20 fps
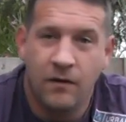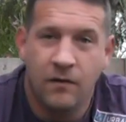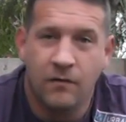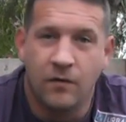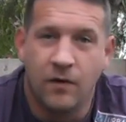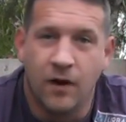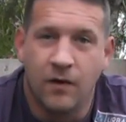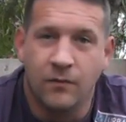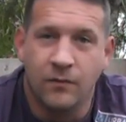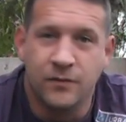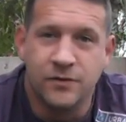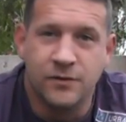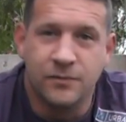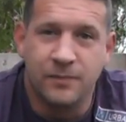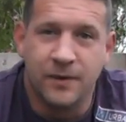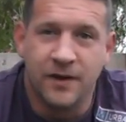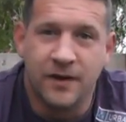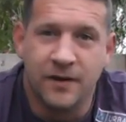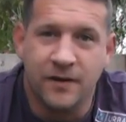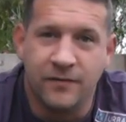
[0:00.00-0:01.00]
Right, would you
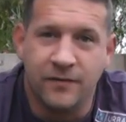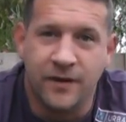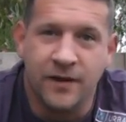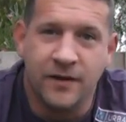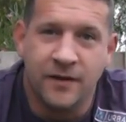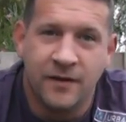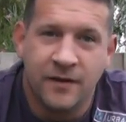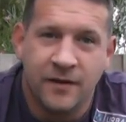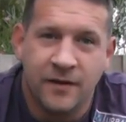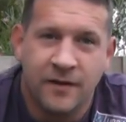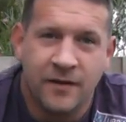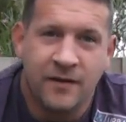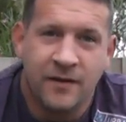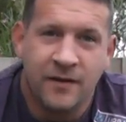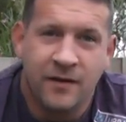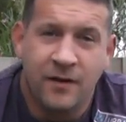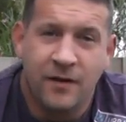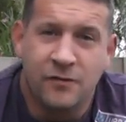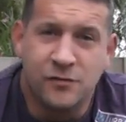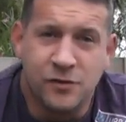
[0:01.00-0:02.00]
believe it?
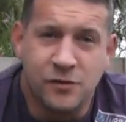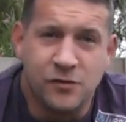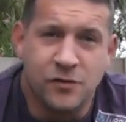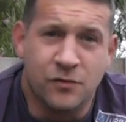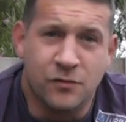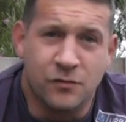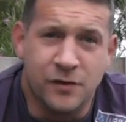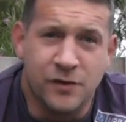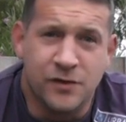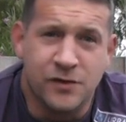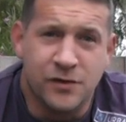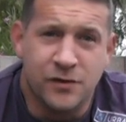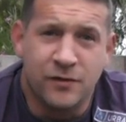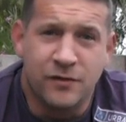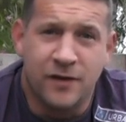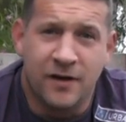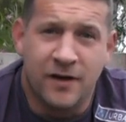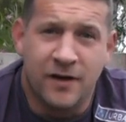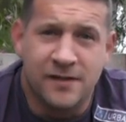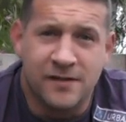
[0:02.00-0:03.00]
I was just talking to you
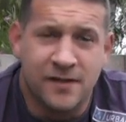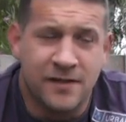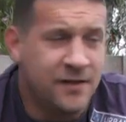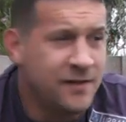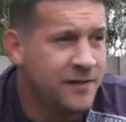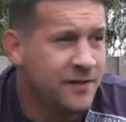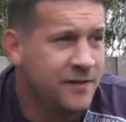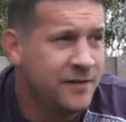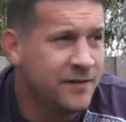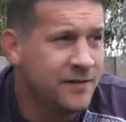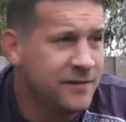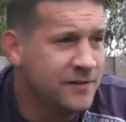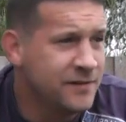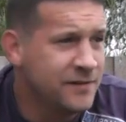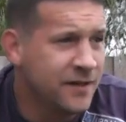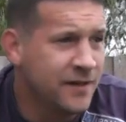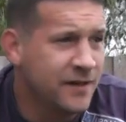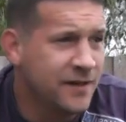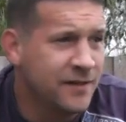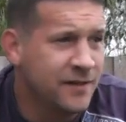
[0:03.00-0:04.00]
guys,
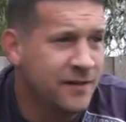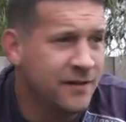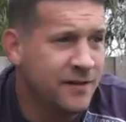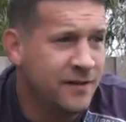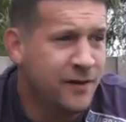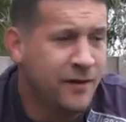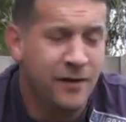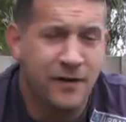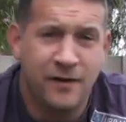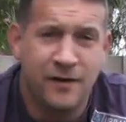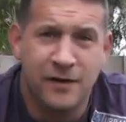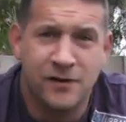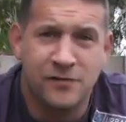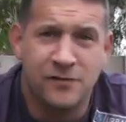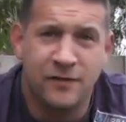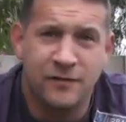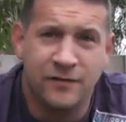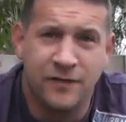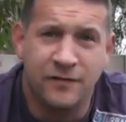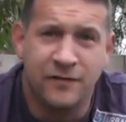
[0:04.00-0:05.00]
and
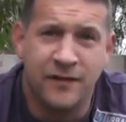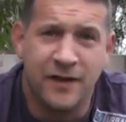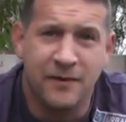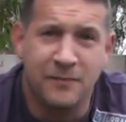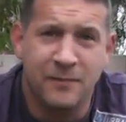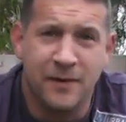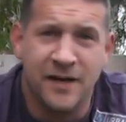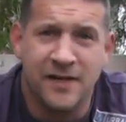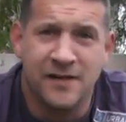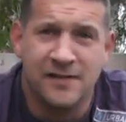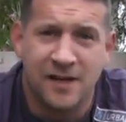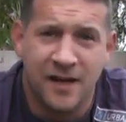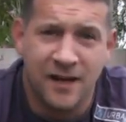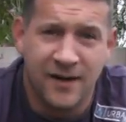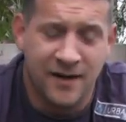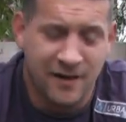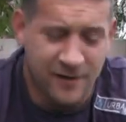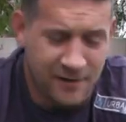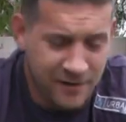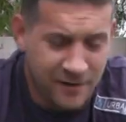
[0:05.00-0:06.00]
literally 15 minutes
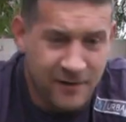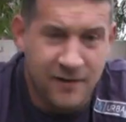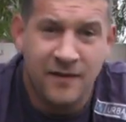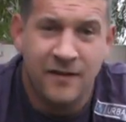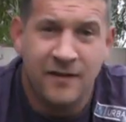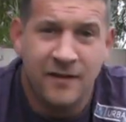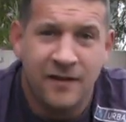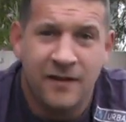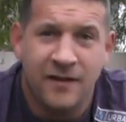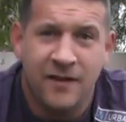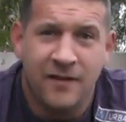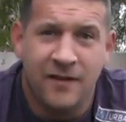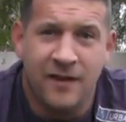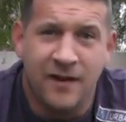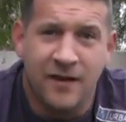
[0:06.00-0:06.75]
later, the